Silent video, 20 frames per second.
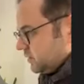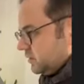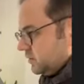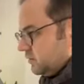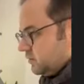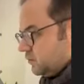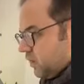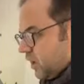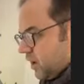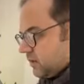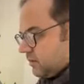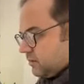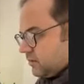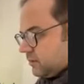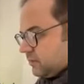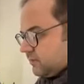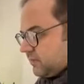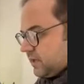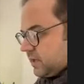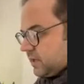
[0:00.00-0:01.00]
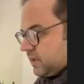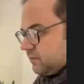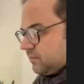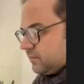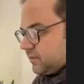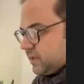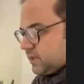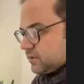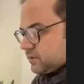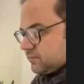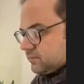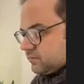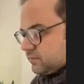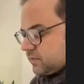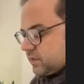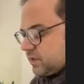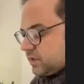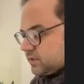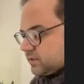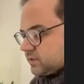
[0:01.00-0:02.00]
One finger first
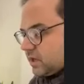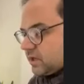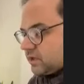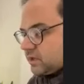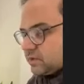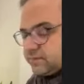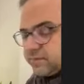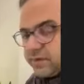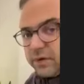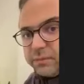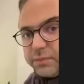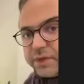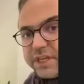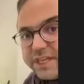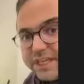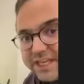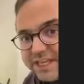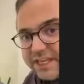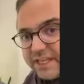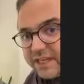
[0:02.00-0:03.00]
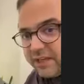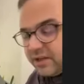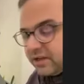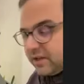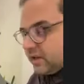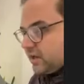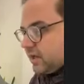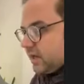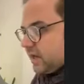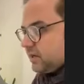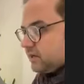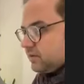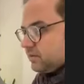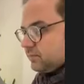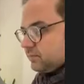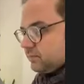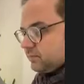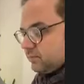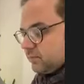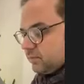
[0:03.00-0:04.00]
started from E
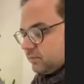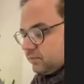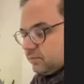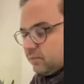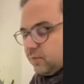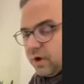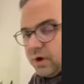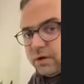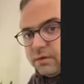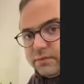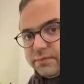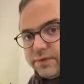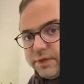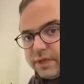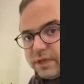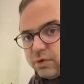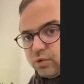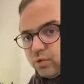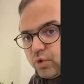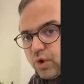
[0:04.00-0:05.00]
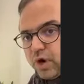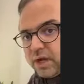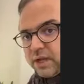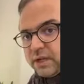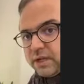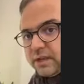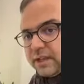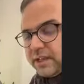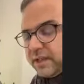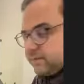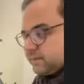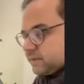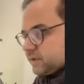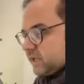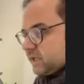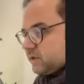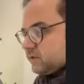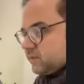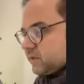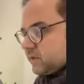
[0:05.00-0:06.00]
and finger 1
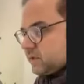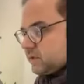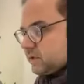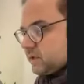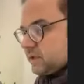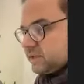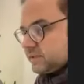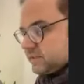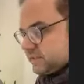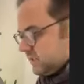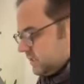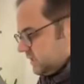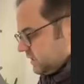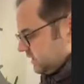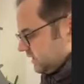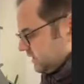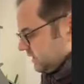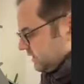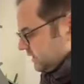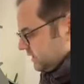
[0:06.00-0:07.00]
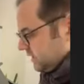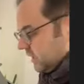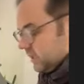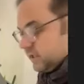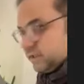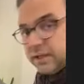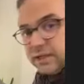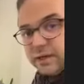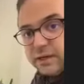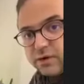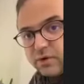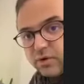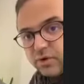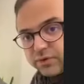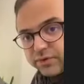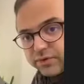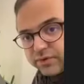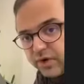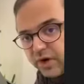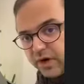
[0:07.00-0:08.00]
left hand with C, and then
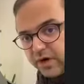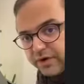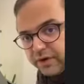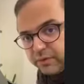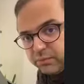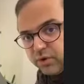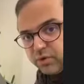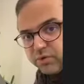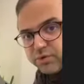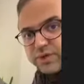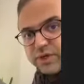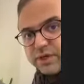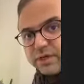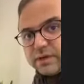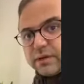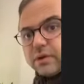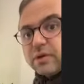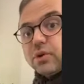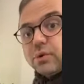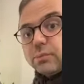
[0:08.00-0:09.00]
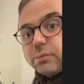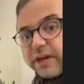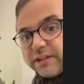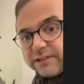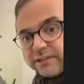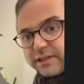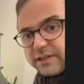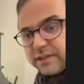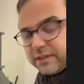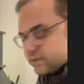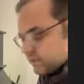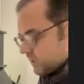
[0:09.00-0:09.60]
contrary motion, chromatic